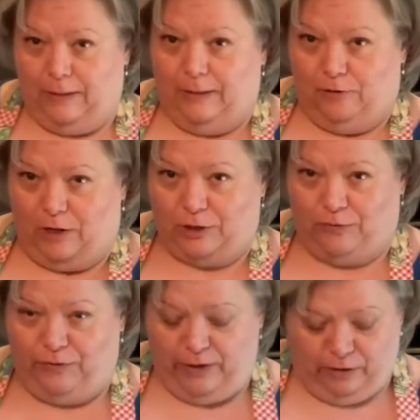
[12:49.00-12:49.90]
cross
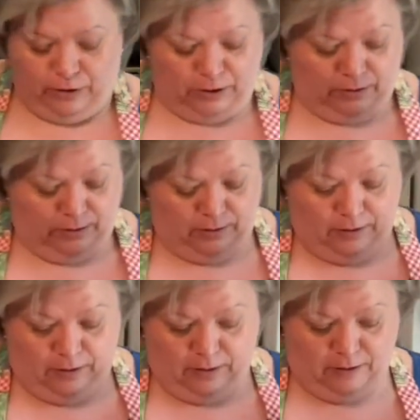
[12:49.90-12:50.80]
your fingers.
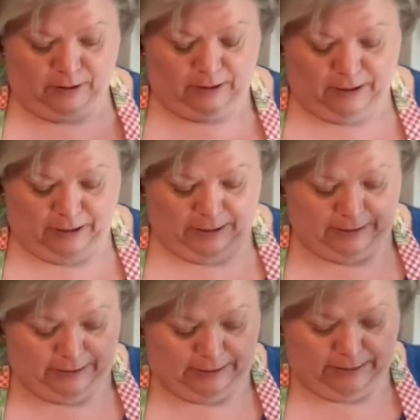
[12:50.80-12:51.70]

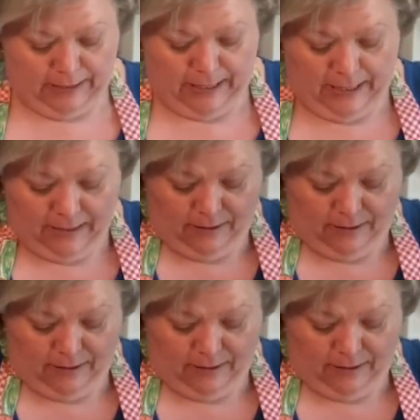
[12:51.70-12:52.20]
Let's see.